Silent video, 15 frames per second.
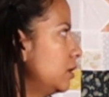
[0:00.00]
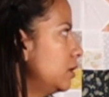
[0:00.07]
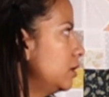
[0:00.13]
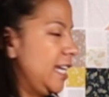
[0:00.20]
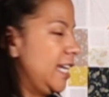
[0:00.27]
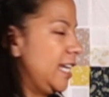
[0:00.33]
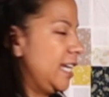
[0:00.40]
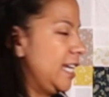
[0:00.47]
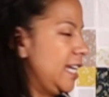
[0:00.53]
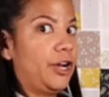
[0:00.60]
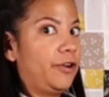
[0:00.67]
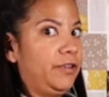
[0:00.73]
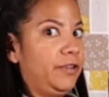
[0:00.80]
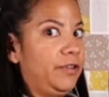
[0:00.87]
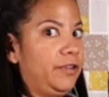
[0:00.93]
like in your
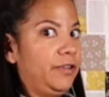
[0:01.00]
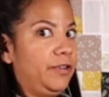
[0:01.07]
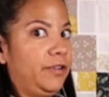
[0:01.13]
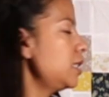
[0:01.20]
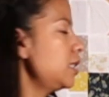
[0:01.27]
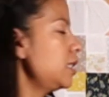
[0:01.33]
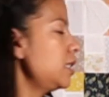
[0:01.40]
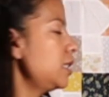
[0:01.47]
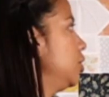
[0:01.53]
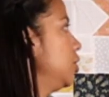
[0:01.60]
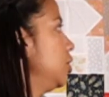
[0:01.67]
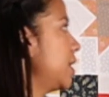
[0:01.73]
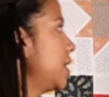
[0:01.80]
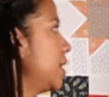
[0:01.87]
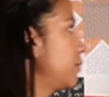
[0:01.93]
shelving units.
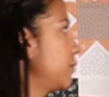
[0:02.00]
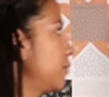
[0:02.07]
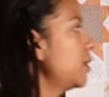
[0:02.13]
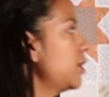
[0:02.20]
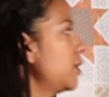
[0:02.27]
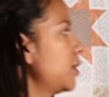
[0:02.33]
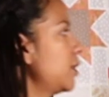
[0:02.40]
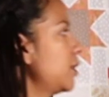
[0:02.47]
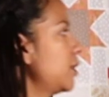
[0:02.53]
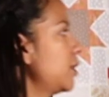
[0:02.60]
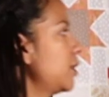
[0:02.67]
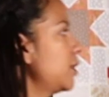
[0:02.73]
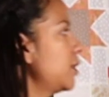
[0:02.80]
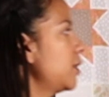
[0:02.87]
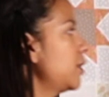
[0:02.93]
You could have a flush
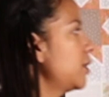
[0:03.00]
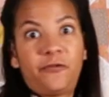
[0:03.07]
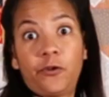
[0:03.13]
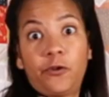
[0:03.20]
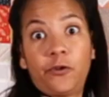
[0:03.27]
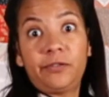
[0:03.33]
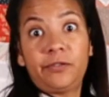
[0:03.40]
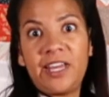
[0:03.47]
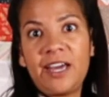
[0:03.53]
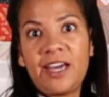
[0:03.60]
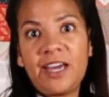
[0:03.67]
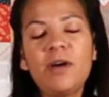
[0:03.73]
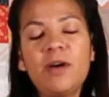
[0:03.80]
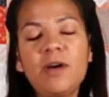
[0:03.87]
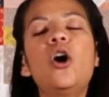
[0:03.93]
shelf just full of
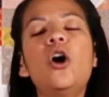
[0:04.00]
them,